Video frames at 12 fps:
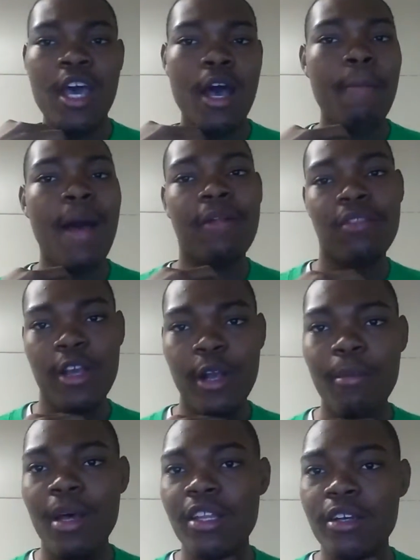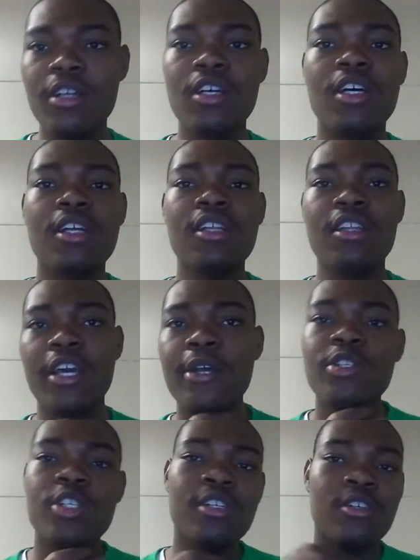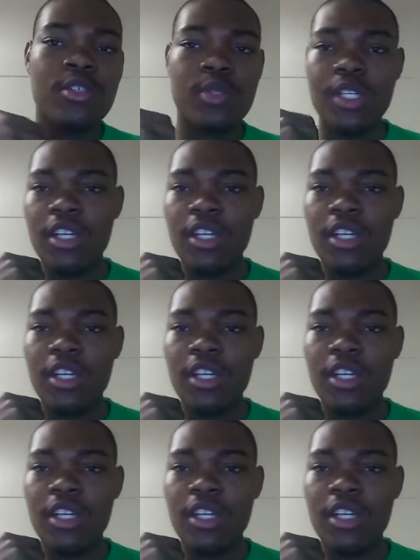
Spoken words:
about their motherhood and their children